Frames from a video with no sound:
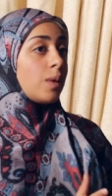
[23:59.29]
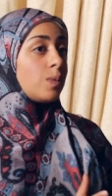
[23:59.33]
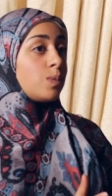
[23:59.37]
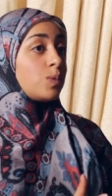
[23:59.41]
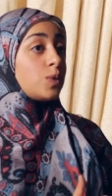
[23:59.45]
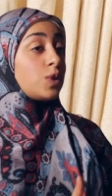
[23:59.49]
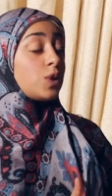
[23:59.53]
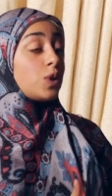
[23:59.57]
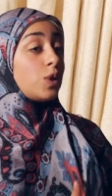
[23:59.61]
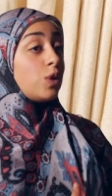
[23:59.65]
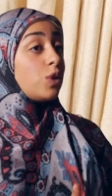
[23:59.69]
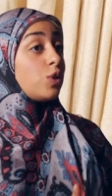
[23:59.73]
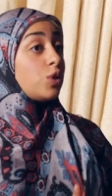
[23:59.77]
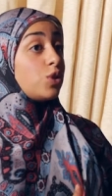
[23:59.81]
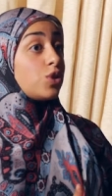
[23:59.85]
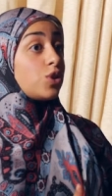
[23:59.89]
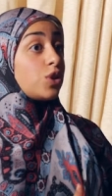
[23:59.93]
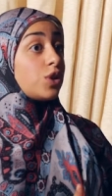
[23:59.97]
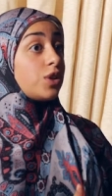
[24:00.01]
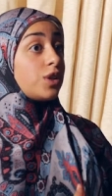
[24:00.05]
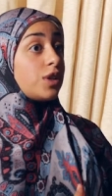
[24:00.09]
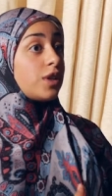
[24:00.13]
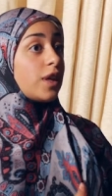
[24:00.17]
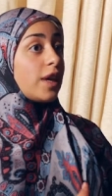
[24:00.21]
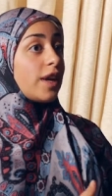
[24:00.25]

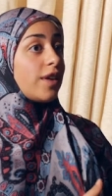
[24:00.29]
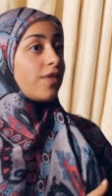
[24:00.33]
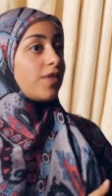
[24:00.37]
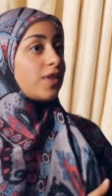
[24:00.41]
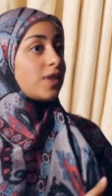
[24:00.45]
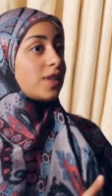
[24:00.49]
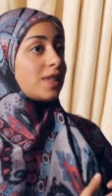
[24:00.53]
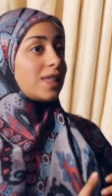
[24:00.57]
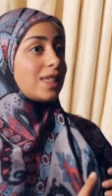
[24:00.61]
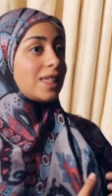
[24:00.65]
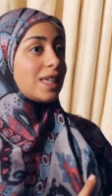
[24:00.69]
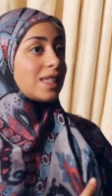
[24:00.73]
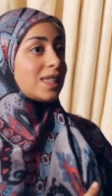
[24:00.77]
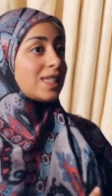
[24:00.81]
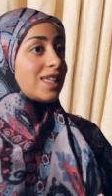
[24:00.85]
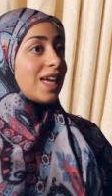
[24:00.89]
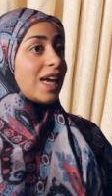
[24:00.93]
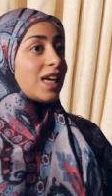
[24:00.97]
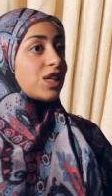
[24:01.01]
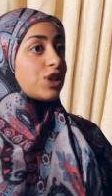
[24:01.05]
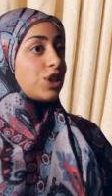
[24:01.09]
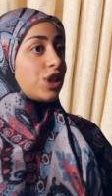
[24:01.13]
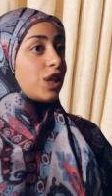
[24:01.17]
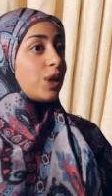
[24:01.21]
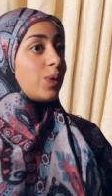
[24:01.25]
solution if it doesn't
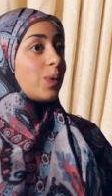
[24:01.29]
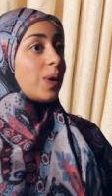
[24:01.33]
actually